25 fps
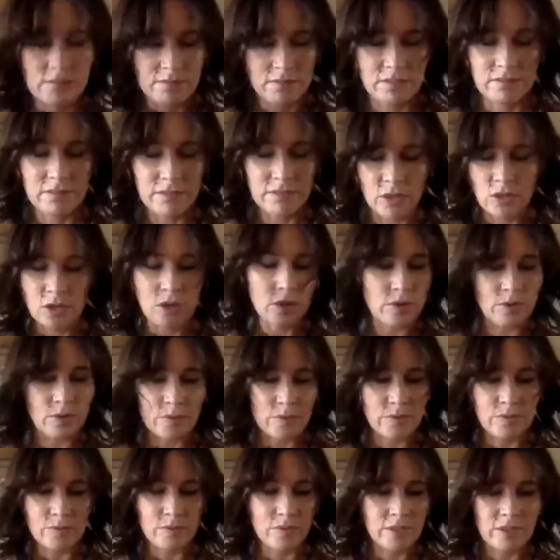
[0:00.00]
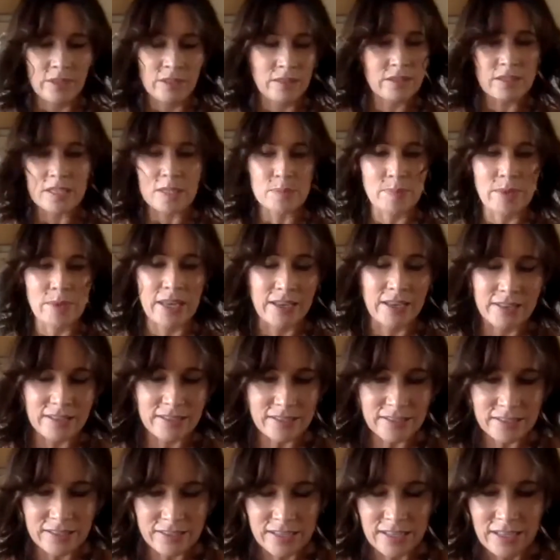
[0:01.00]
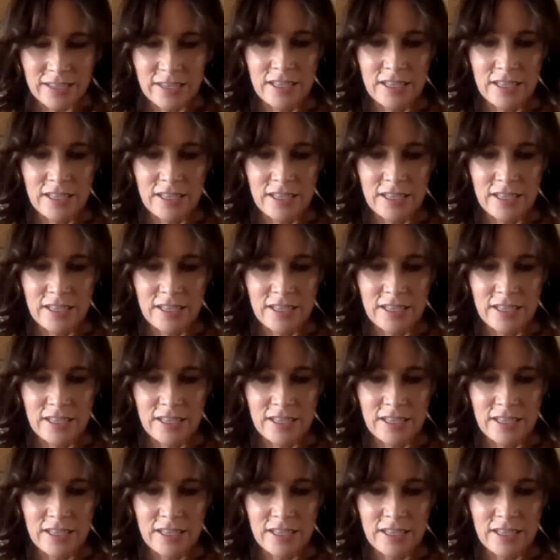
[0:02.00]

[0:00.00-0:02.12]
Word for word: you know, in the space?"